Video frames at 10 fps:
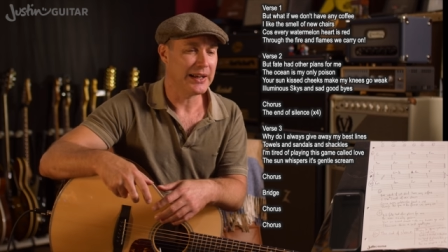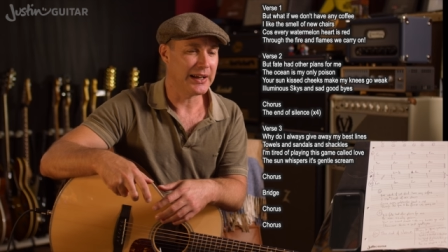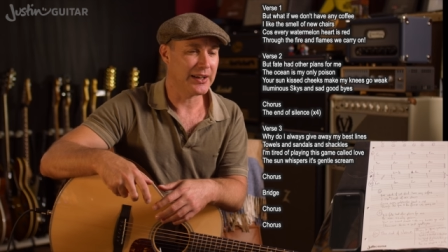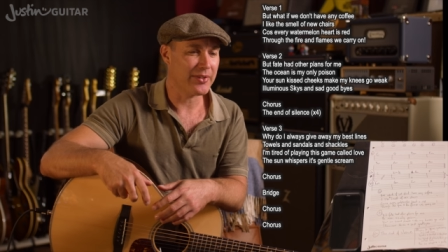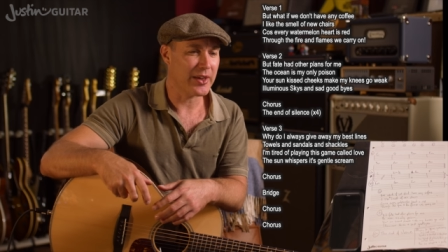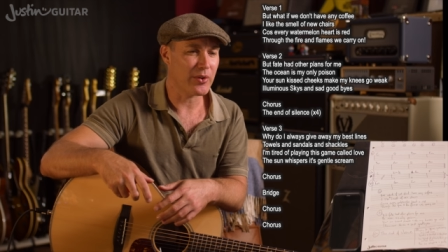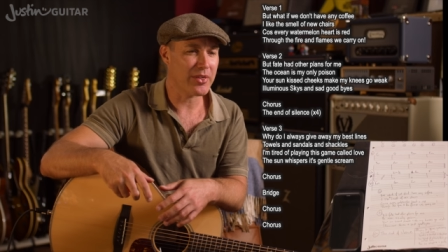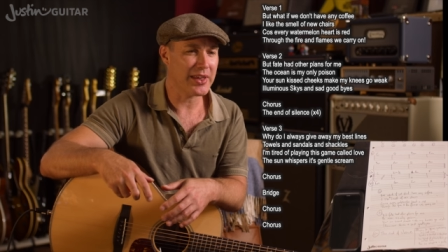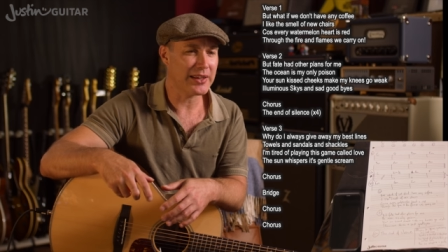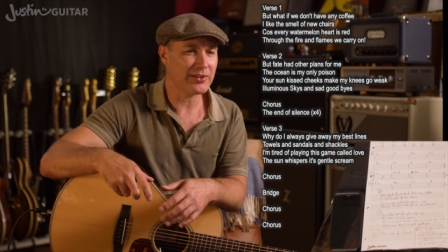Uh, there are
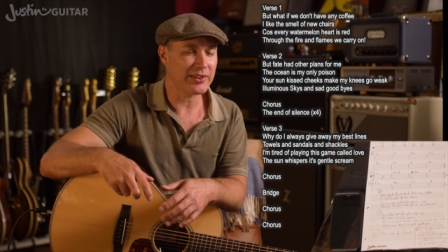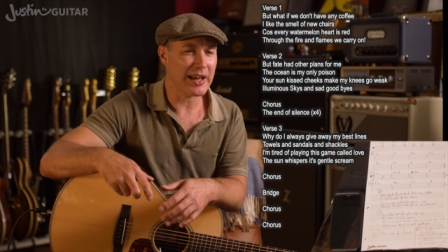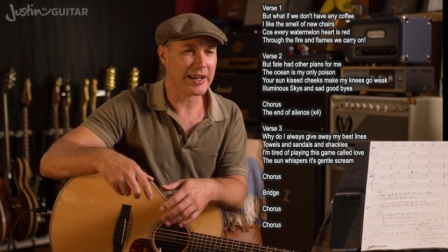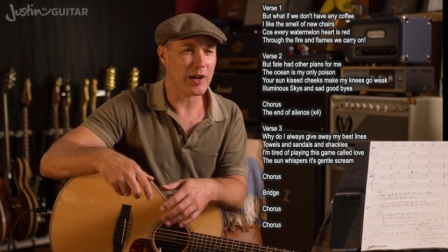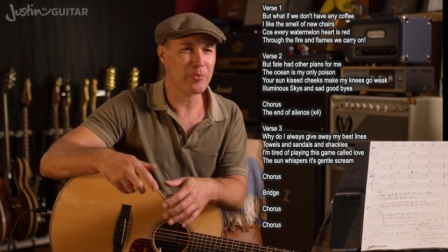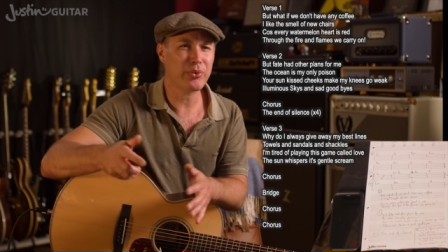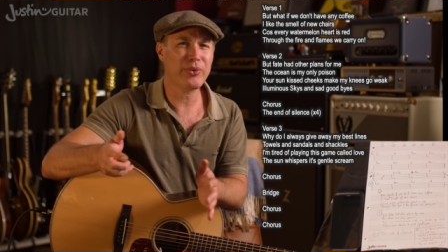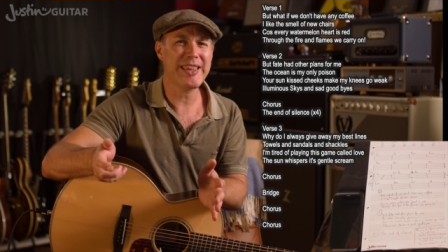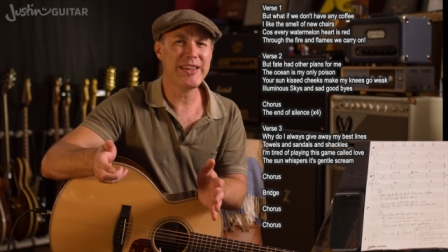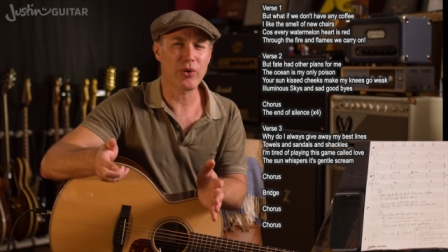things like a
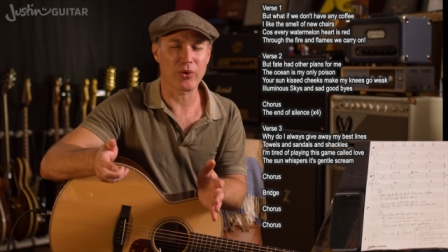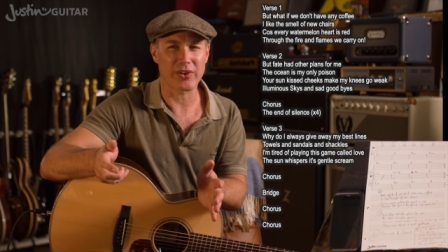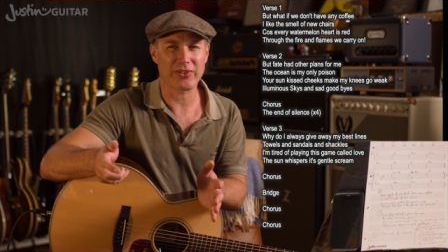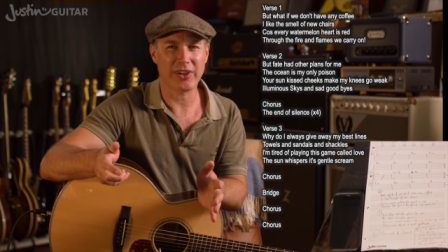pre-chorus.